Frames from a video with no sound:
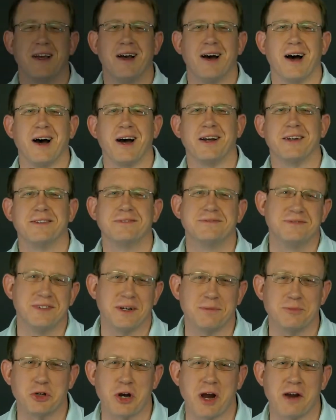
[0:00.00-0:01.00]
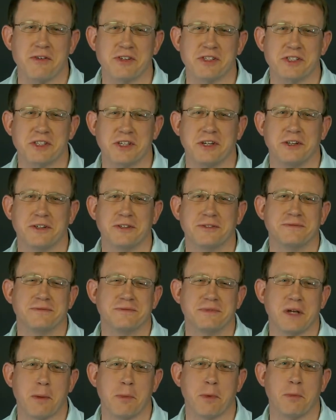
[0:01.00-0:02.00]
Hi, I'm Travis Gear.
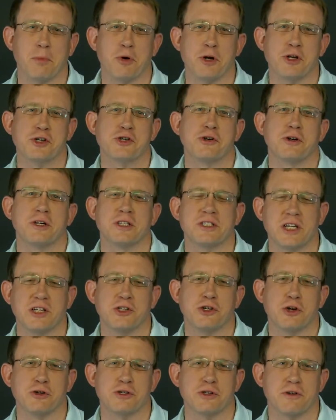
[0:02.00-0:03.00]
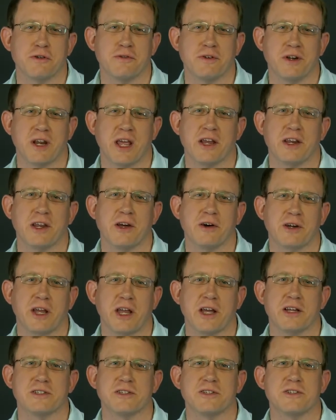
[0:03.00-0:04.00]
I'm a parishioner at St. Joseph in Annandale,
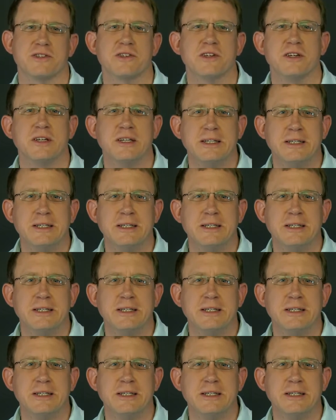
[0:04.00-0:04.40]
Kansas.